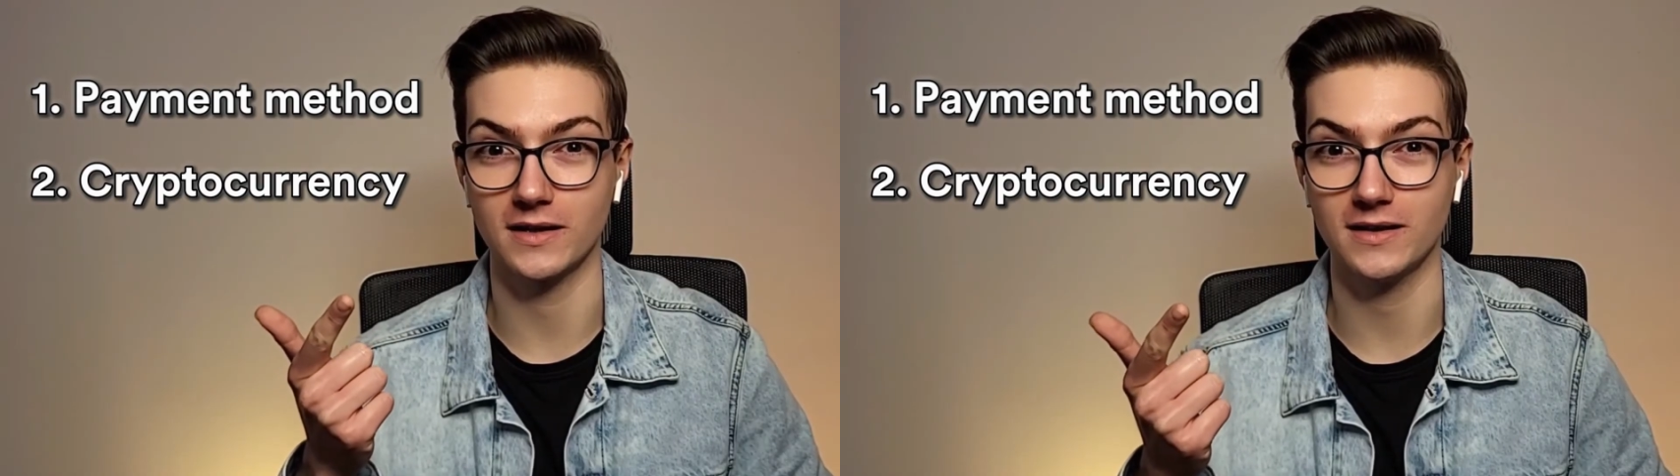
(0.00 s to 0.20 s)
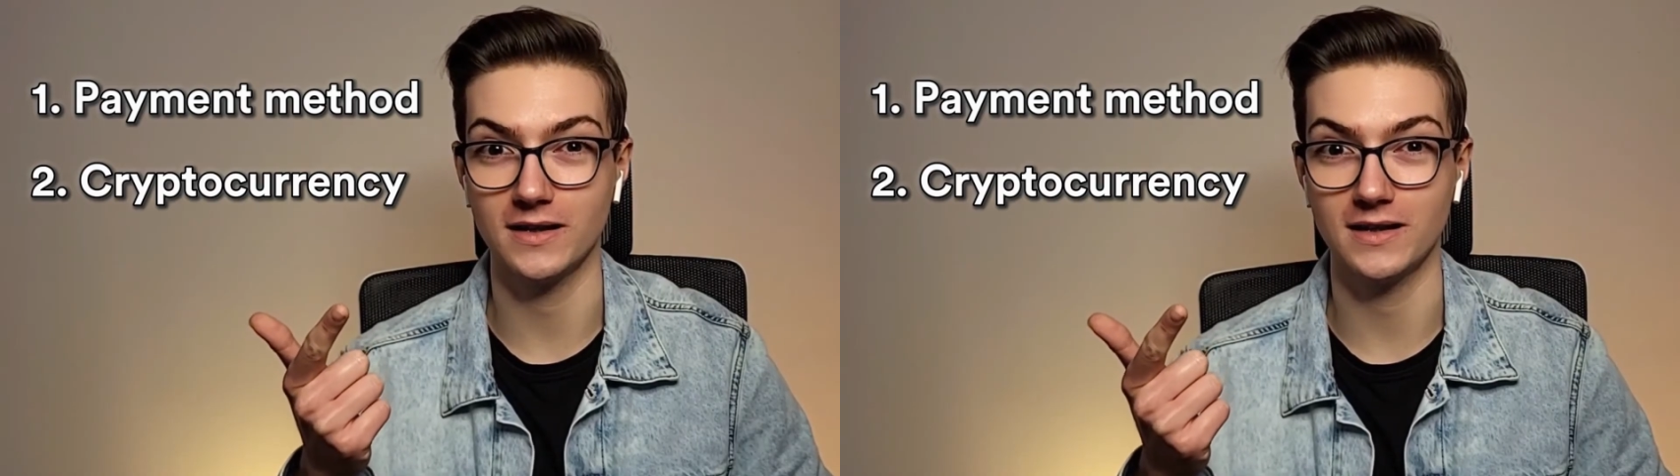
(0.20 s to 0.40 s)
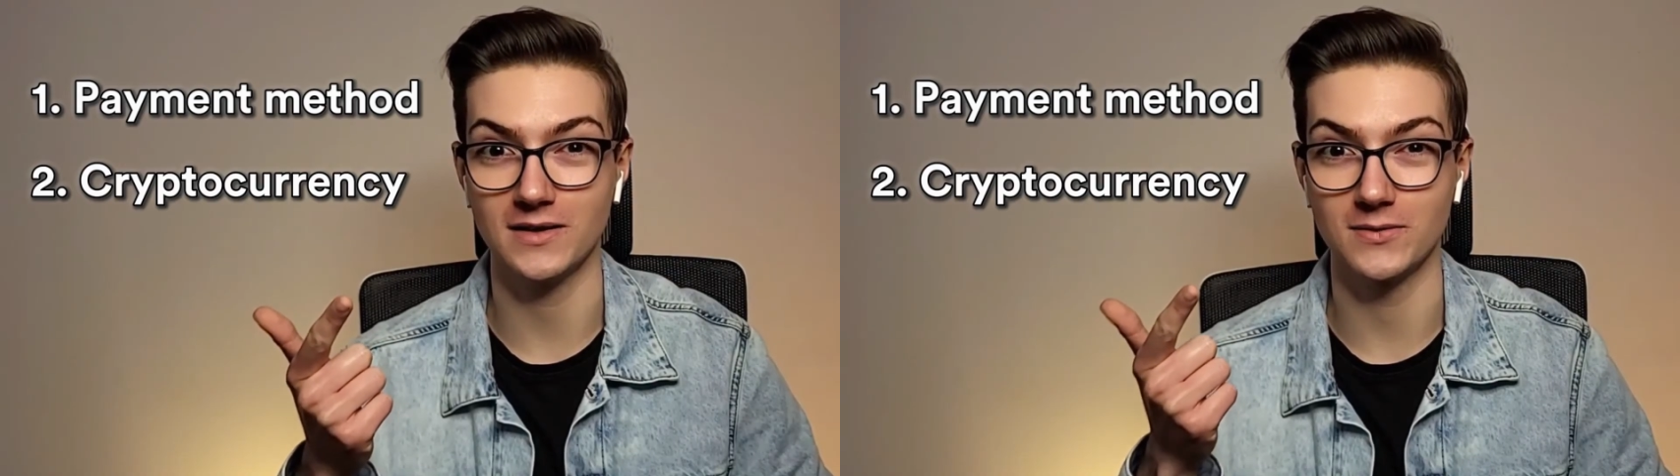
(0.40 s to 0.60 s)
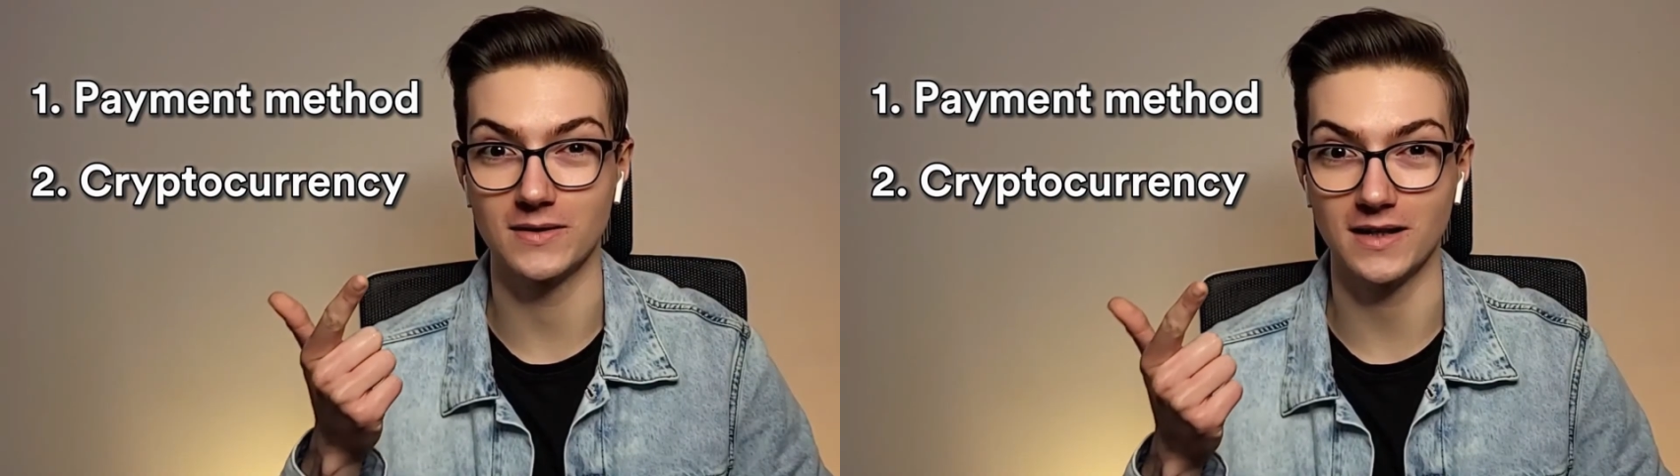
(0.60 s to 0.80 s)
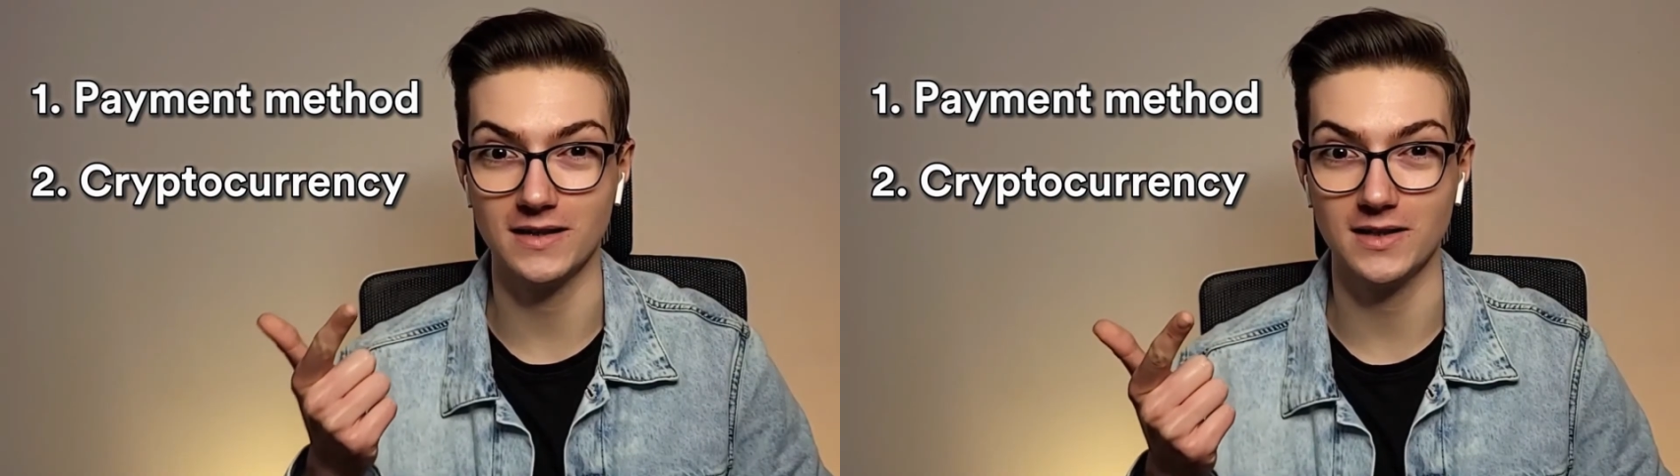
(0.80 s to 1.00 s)
take
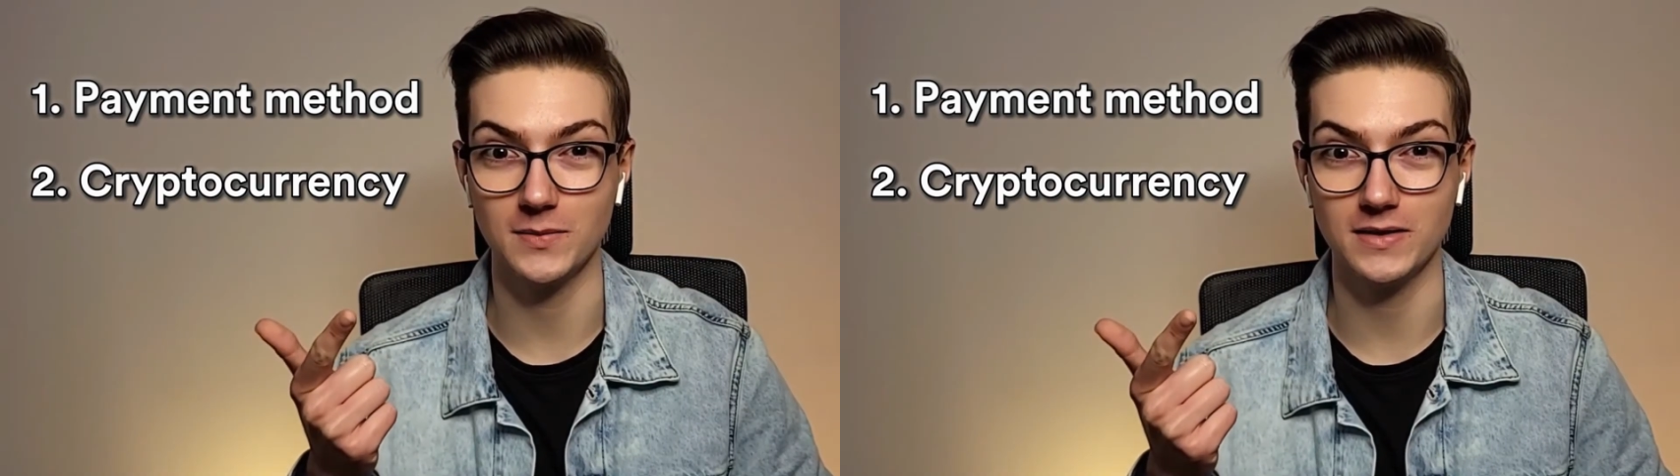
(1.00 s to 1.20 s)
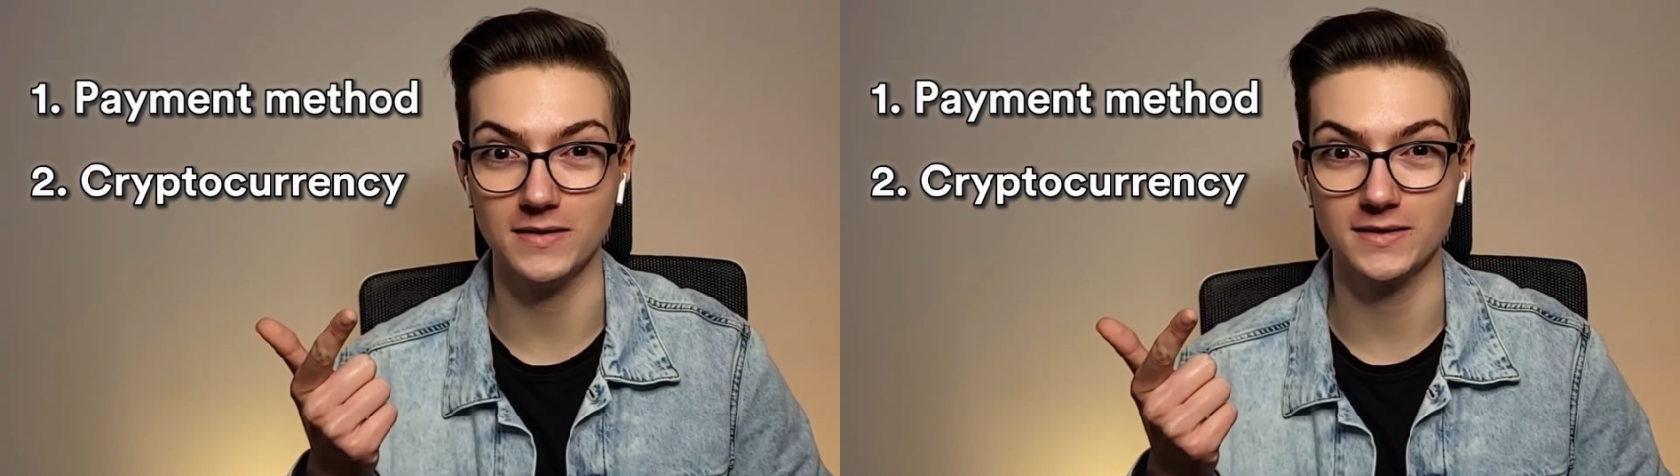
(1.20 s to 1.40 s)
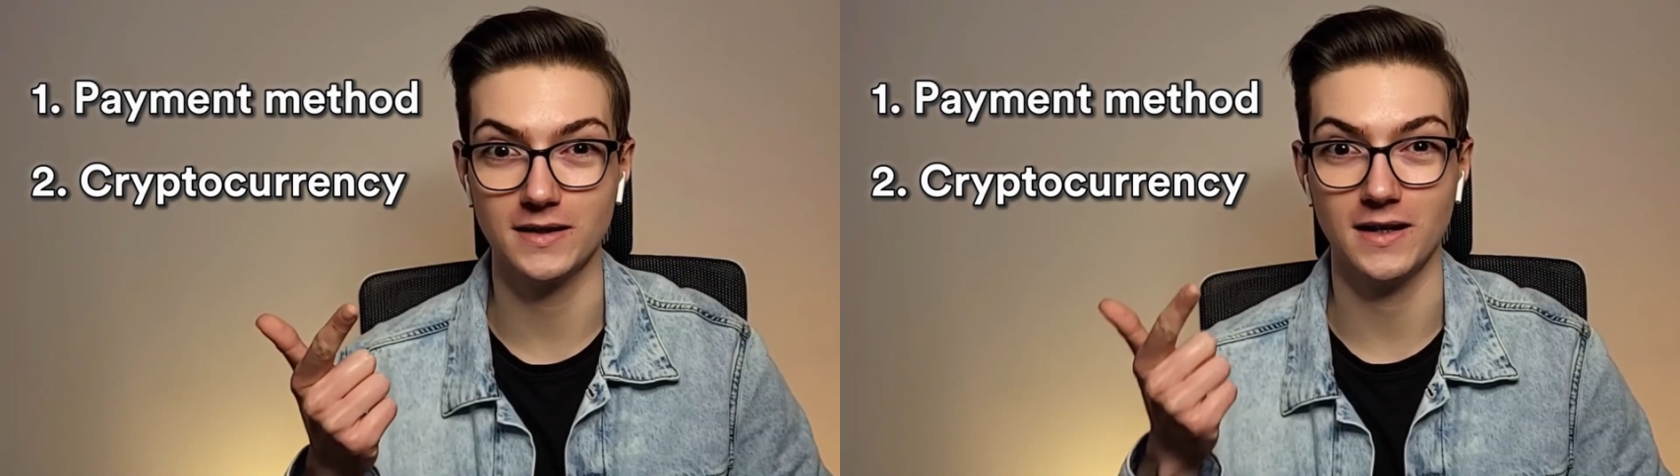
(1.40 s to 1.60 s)
even 90 minutes,